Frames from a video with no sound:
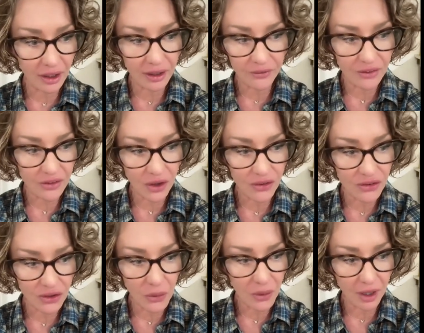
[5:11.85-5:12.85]
if it's all
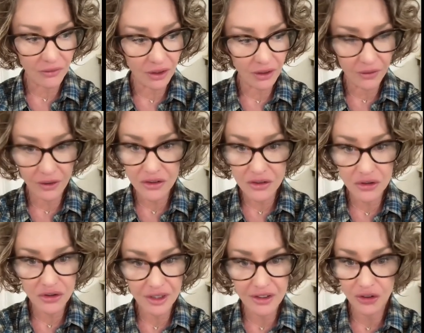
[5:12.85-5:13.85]
snow-covered and there's no
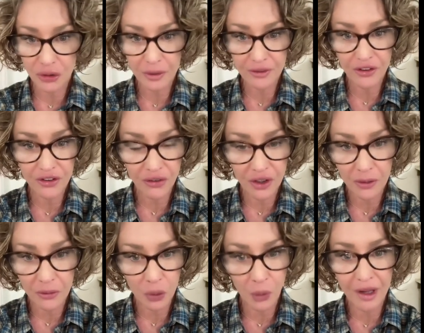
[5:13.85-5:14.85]
trees or rivers for it to
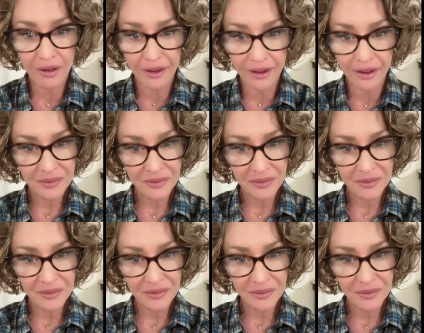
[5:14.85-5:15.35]
dwell in?